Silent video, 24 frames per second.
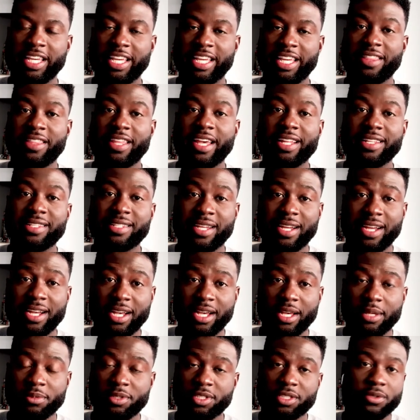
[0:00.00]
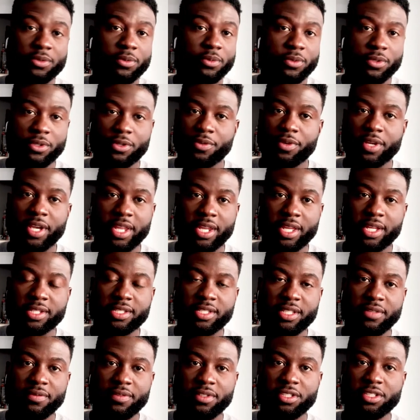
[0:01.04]
in that time, just creating a
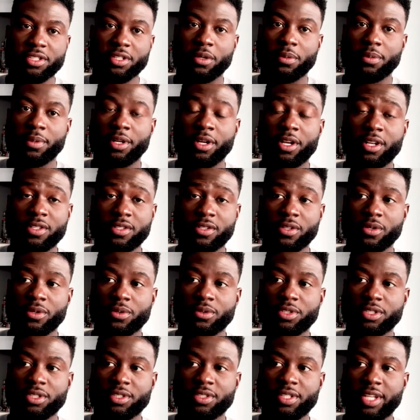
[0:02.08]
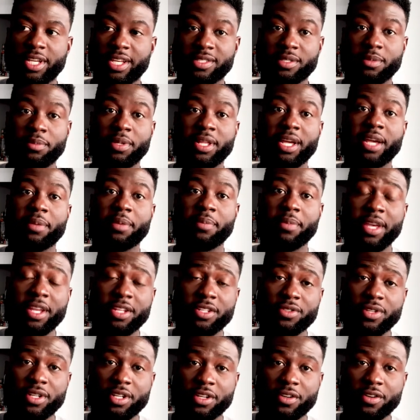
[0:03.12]
TV show, but also just as a black
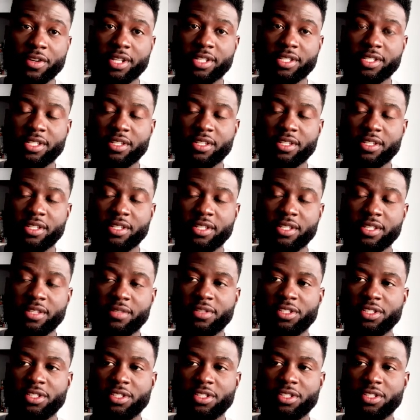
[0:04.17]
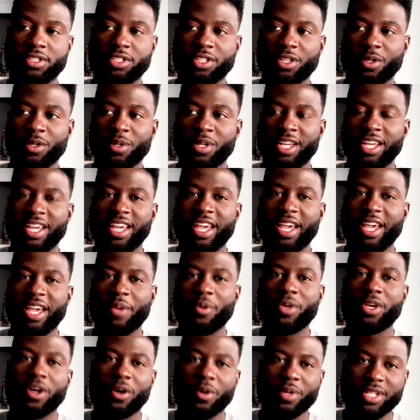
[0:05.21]
man trying to create a TV show. And we
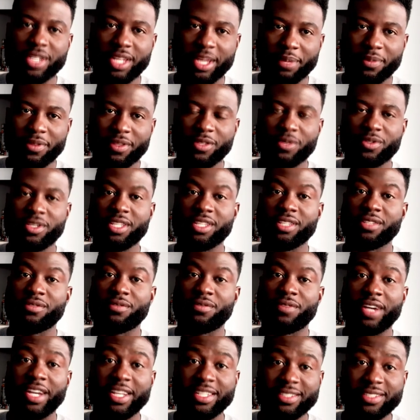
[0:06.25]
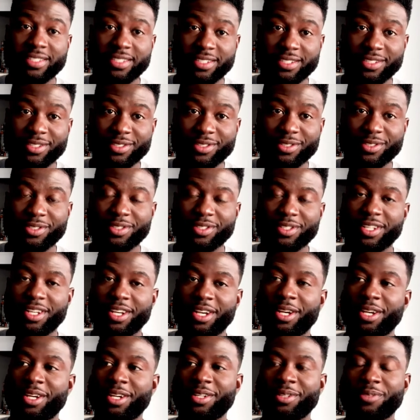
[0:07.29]
go in depth. You see his vices,
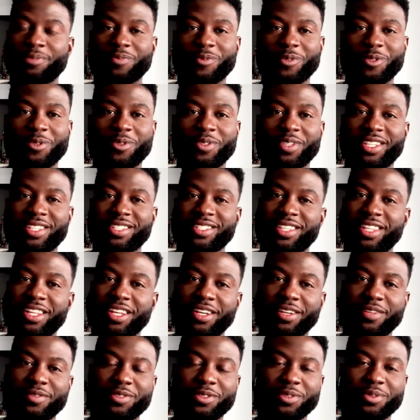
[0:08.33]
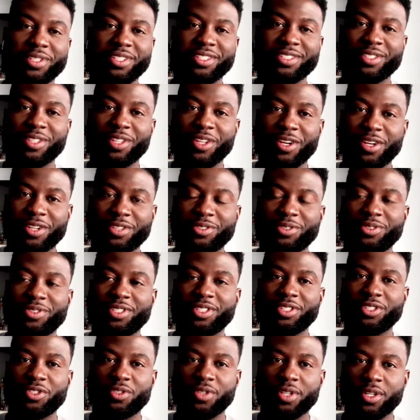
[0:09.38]
uh, you see his loves, you see his loss, you
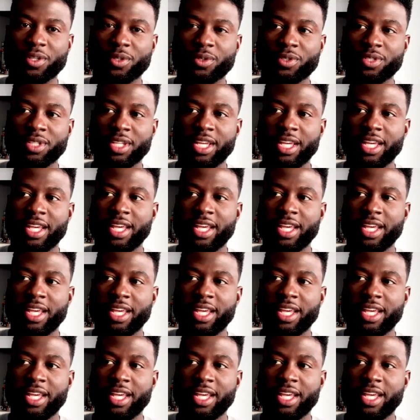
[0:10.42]
see his struggles.